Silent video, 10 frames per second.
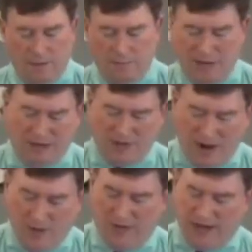because I
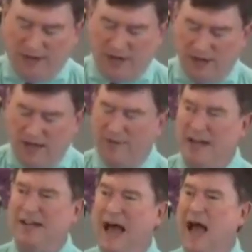don't think that a
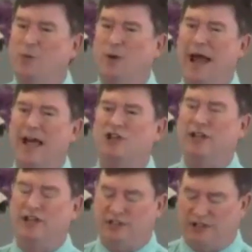loving God would
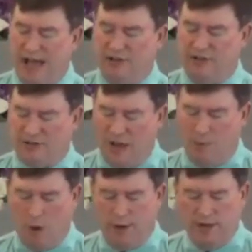actually send
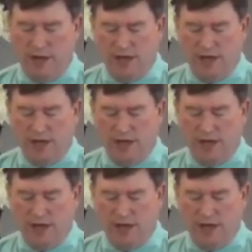someone